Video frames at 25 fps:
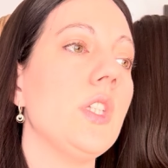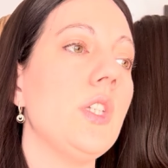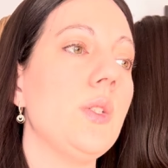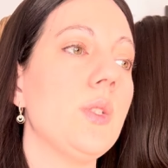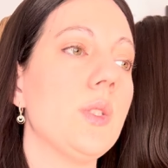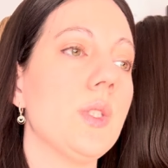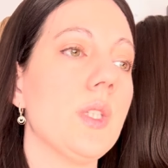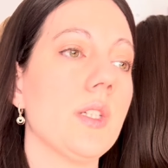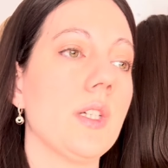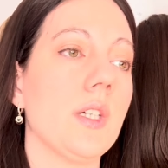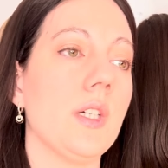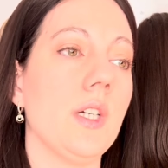
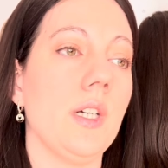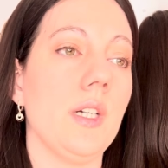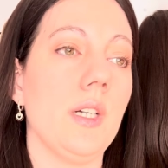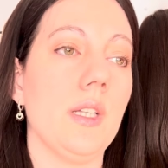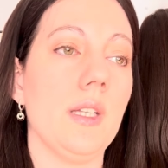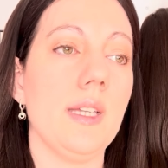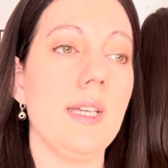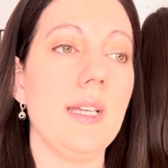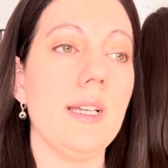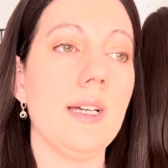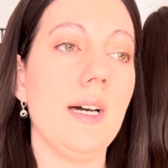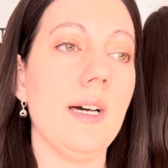use a
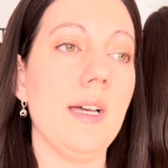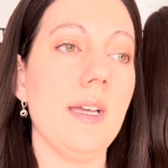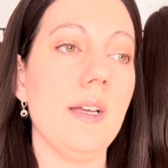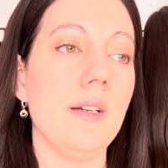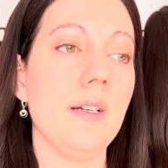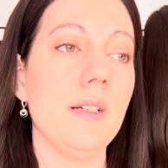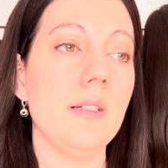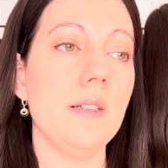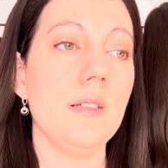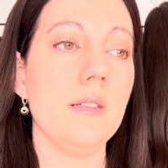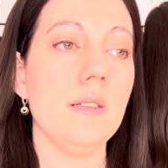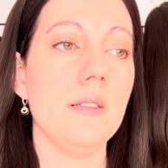curling
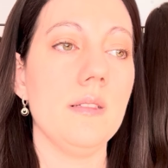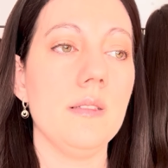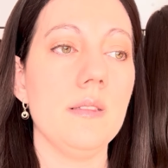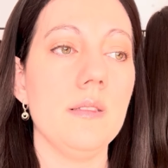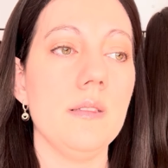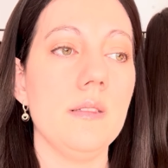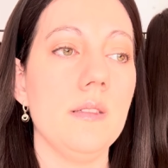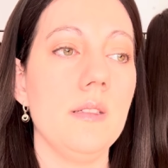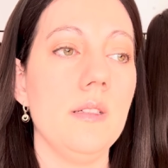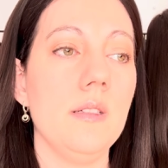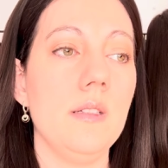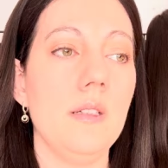iron
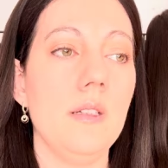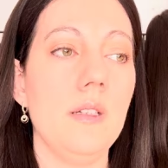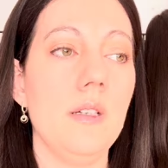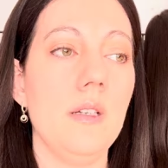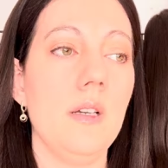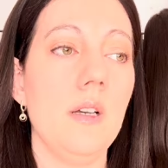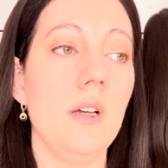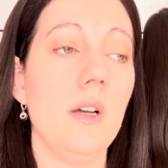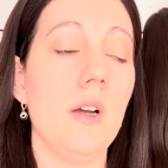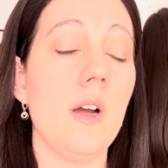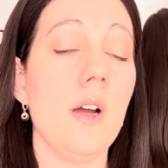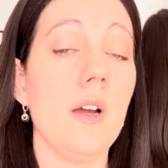
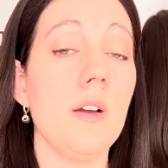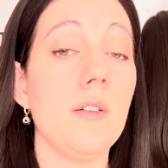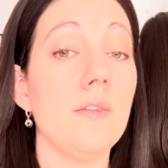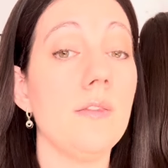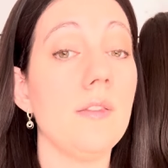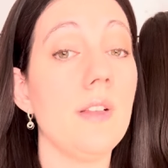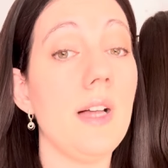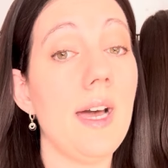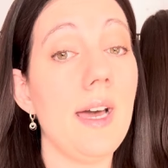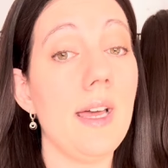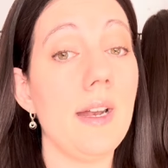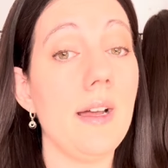or a
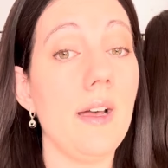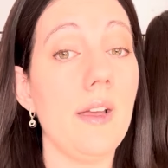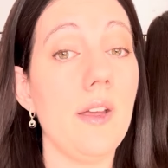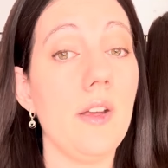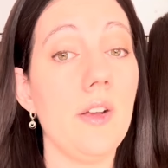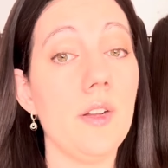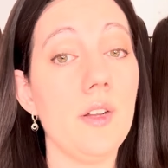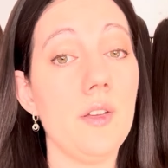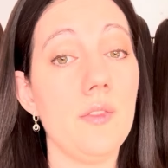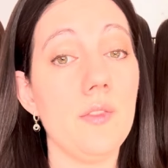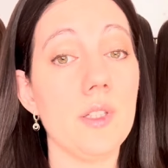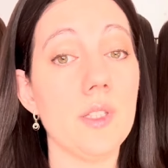flat
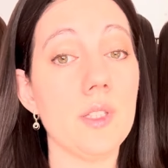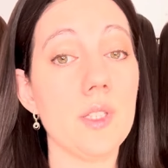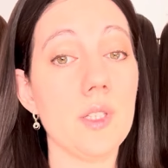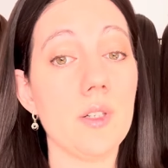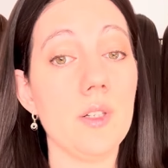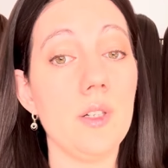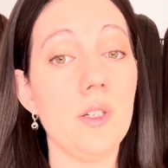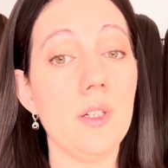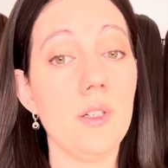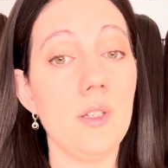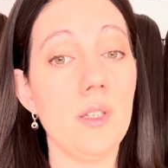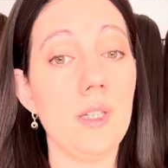iron if it's a
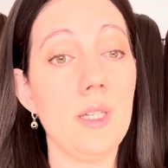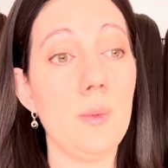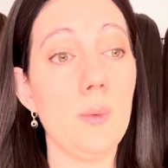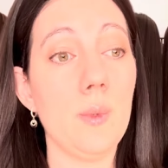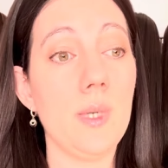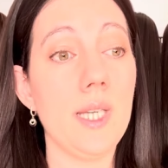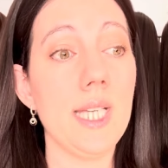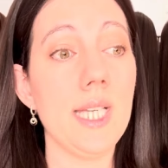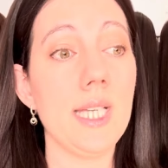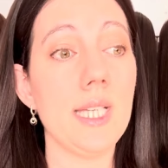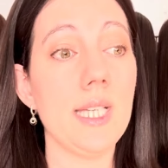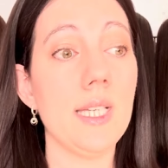curly
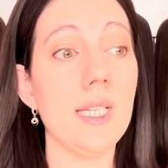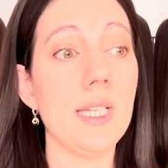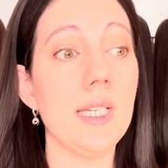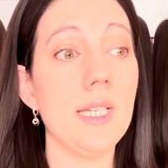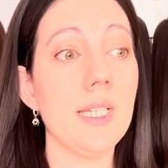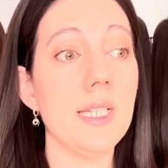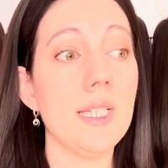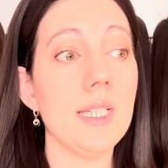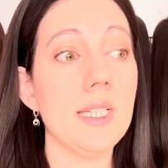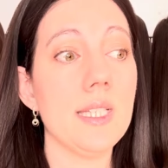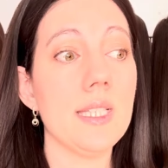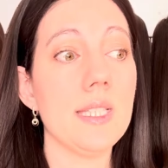wig.
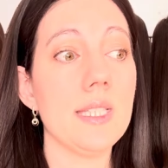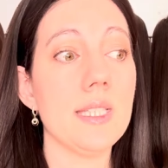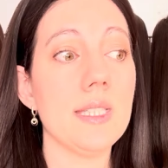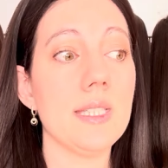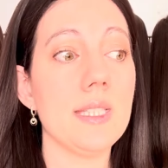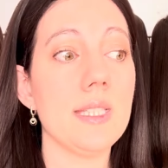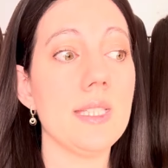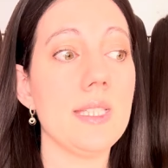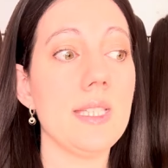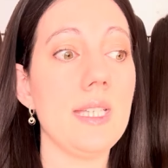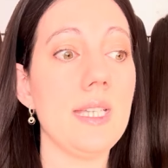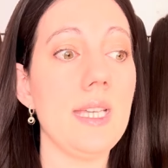
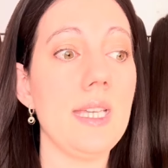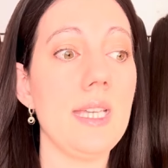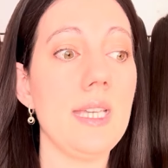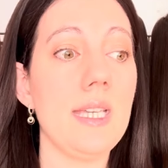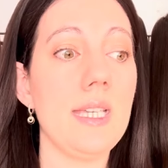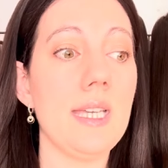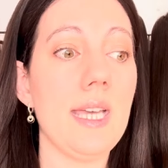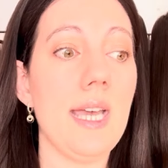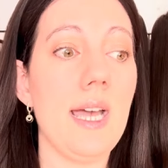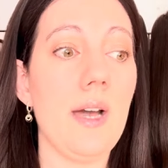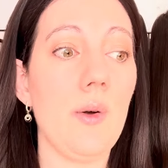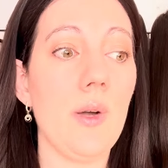
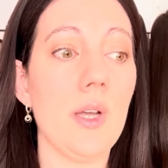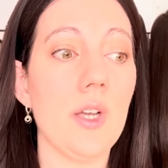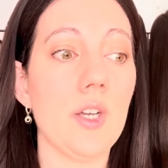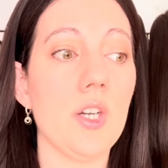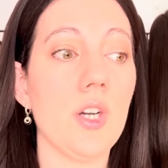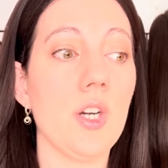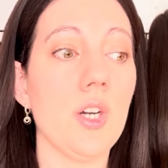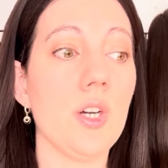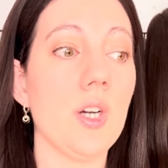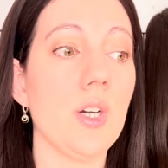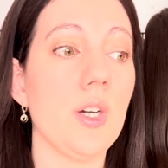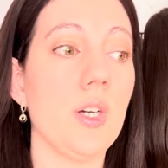See how it
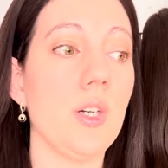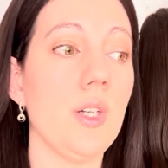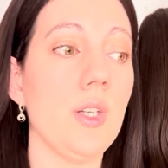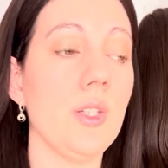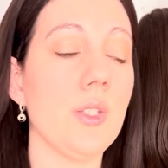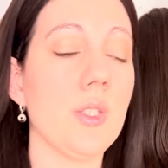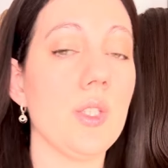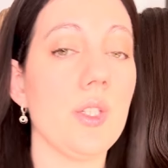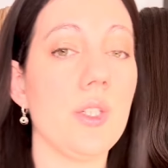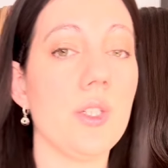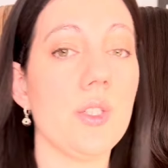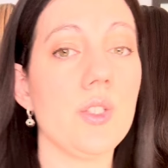
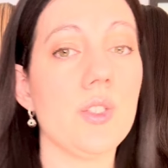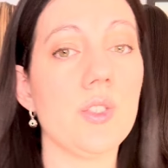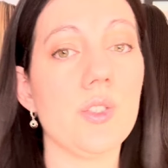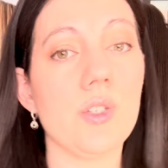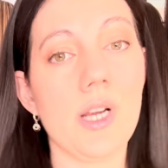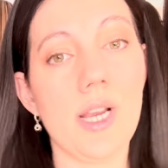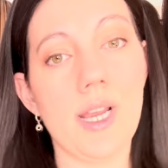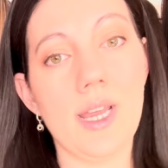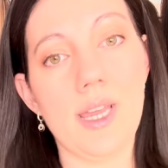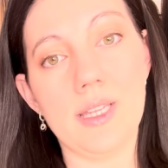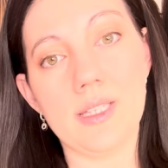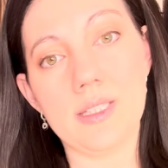curls or
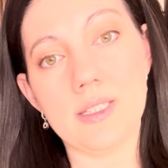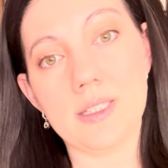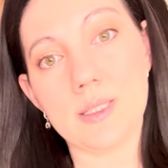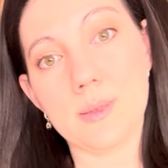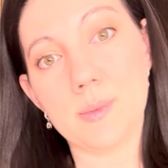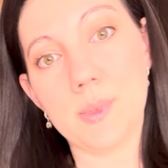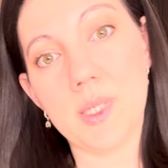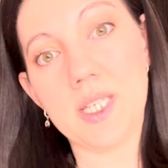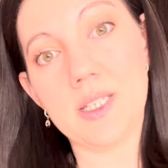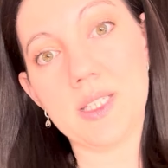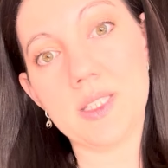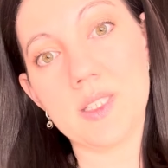straightens,
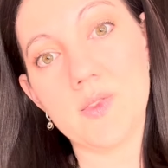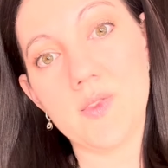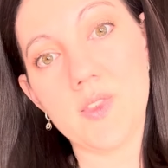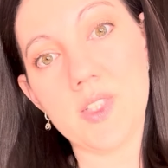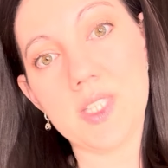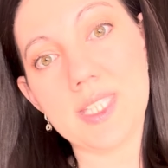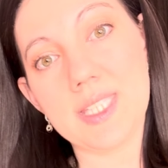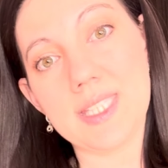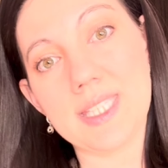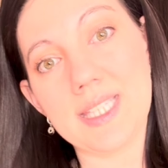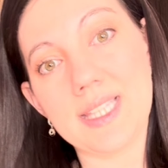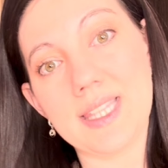because if
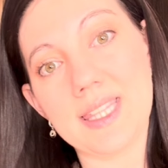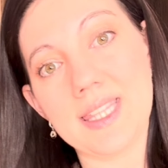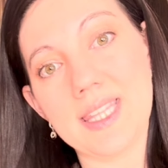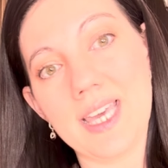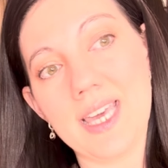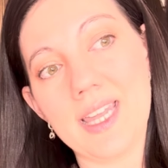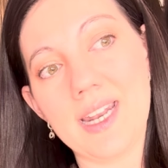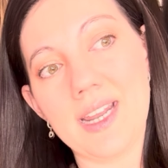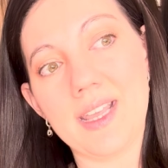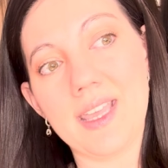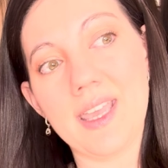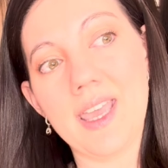it's
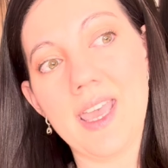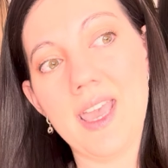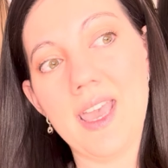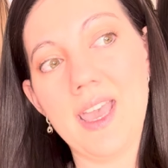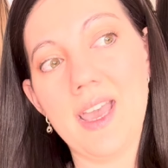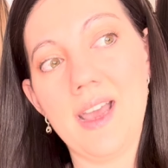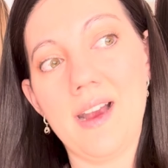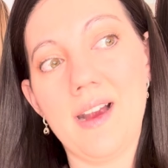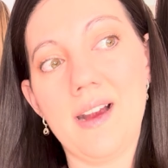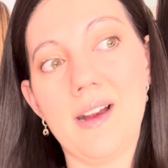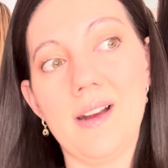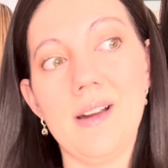synthetic
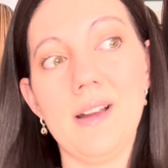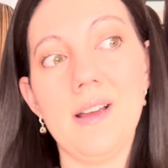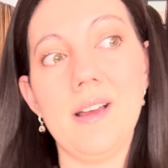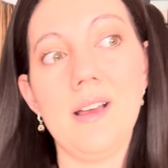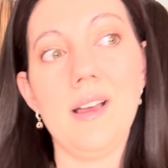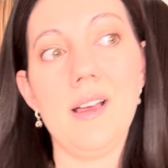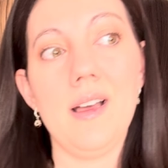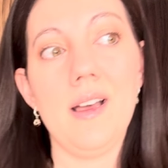hair,